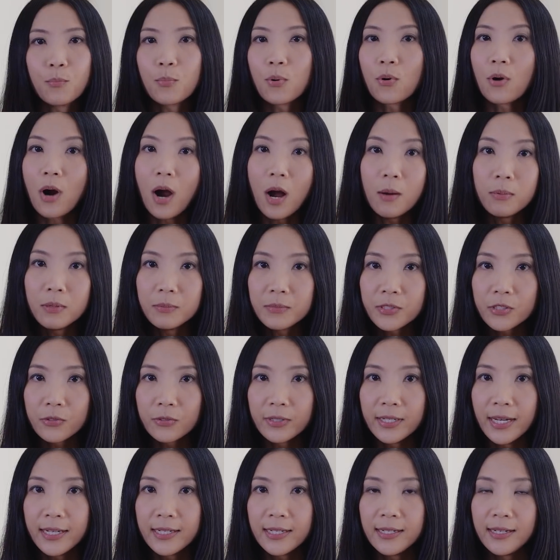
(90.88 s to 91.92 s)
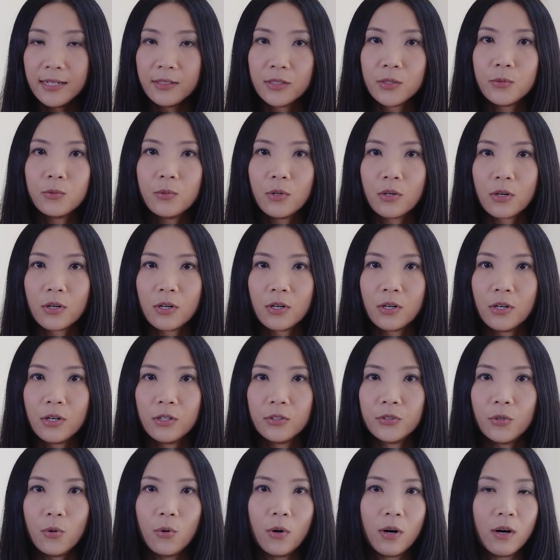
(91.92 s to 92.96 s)
problems created in the
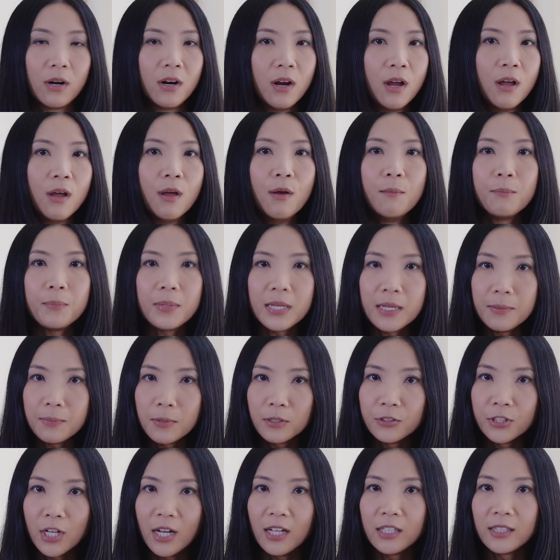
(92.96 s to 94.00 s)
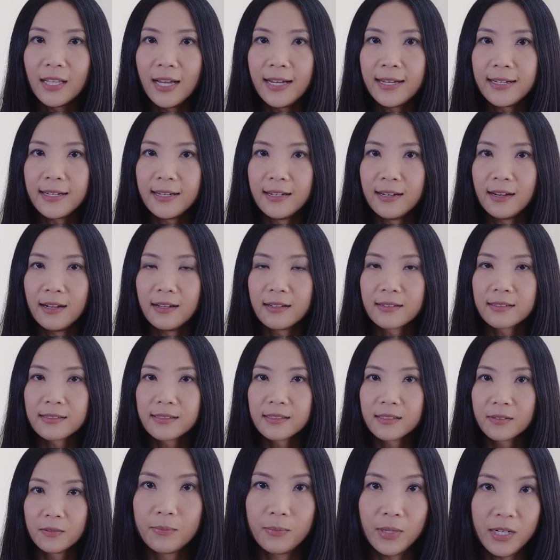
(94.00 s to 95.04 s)
world or people not liking
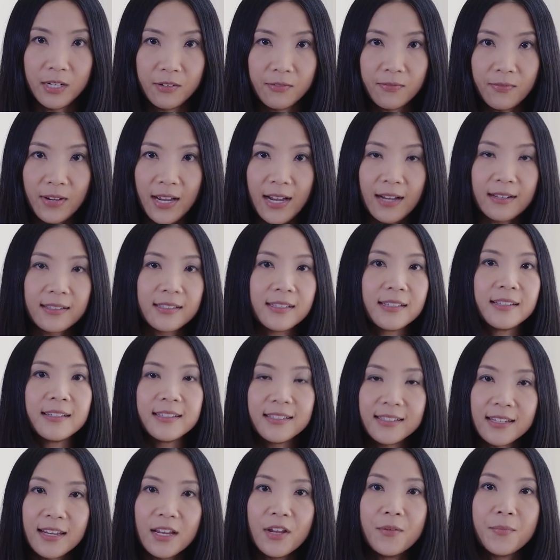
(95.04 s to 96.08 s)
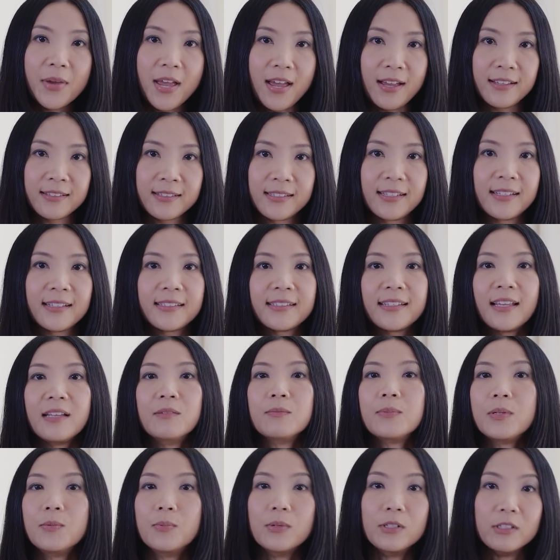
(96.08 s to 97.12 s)
us. But in fact, Kim has this and
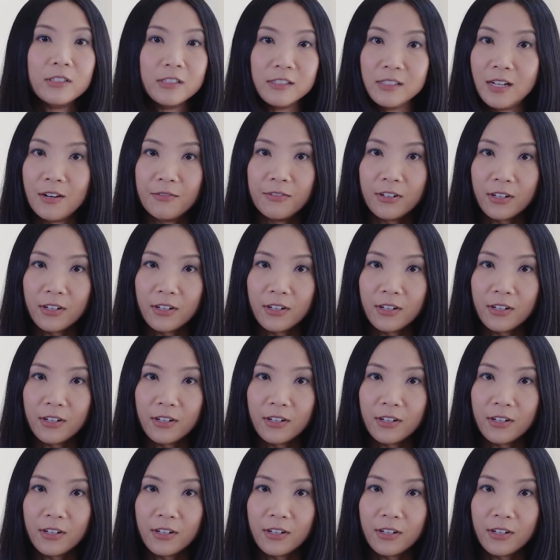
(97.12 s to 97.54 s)
people love